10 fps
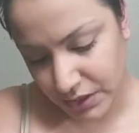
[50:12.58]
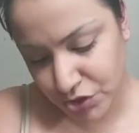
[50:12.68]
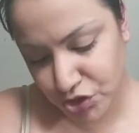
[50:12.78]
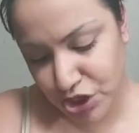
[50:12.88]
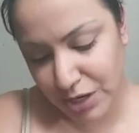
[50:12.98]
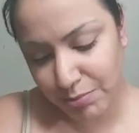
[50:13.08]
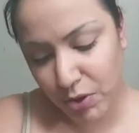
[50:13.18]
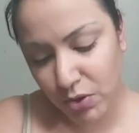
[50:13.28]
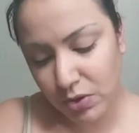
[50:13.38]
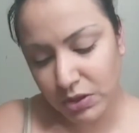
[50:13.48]

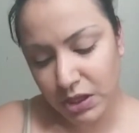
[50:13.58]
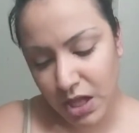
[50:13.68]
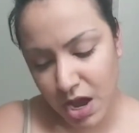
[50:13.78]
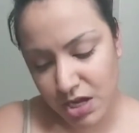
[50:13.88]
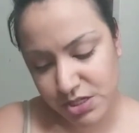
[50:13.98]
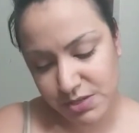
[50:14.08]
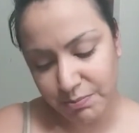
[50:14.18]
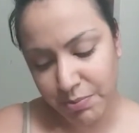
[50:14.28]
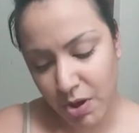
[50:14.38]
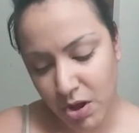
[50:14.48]
Jumbo Gloss
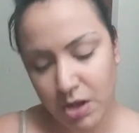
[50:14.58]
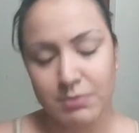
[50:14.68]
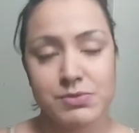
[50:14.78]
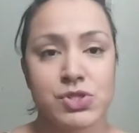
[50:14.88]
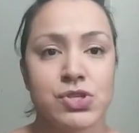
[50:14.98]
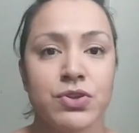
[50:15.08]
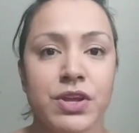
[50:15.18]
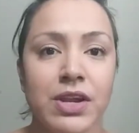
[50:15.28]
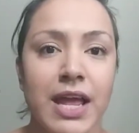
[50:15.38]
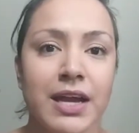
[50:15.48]
Bombs. So
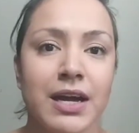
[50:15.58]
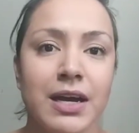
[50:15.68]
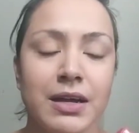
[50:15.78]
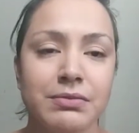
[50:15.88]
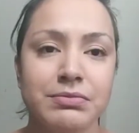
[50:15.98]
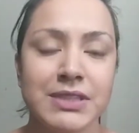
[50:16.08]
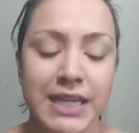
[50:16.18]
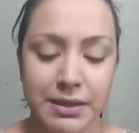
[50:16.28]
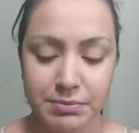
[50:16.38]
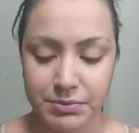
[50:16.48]
they're like a
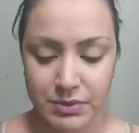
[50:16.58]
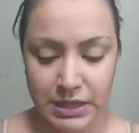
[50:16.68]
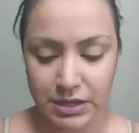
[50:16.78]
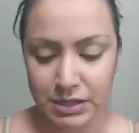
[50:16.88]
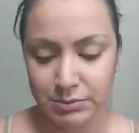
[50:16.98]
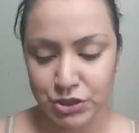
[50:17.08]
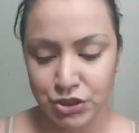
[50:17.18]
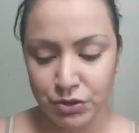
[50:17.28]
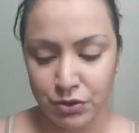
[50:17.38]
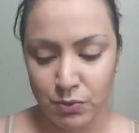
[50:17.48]
tint here, let me
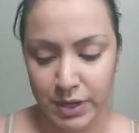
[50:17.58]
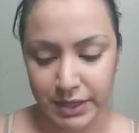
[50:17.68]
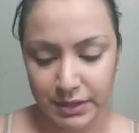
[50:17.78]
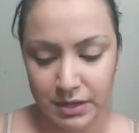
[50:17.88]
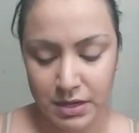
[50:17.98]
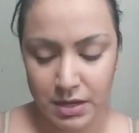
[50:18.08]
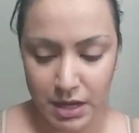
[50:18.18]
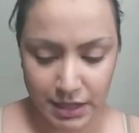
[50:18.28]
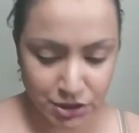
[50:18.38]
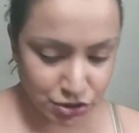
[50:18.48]
show you one.
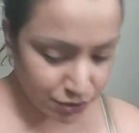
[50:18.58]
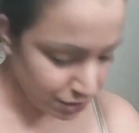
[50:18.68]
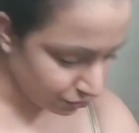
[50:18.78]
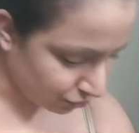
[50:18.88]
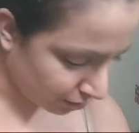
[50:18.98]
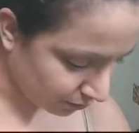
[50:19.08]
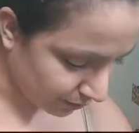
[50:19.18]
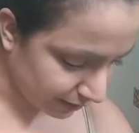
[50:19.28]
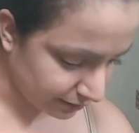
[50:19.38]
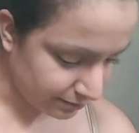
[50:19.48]
I could show you the dark
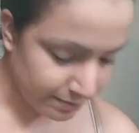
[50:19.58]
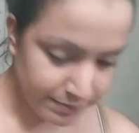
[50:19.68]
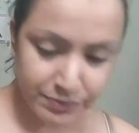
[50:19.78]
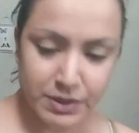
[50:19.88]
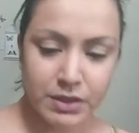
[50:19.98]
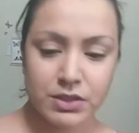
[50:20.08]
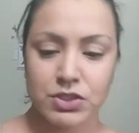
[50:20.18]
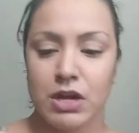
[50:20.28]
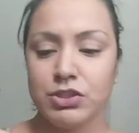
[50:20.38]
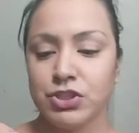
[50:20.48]
one.
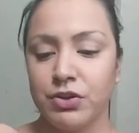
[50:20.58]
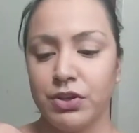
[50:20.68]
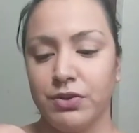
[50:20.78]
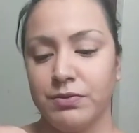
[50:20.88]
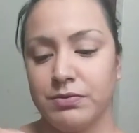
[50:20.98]
So I'll show you.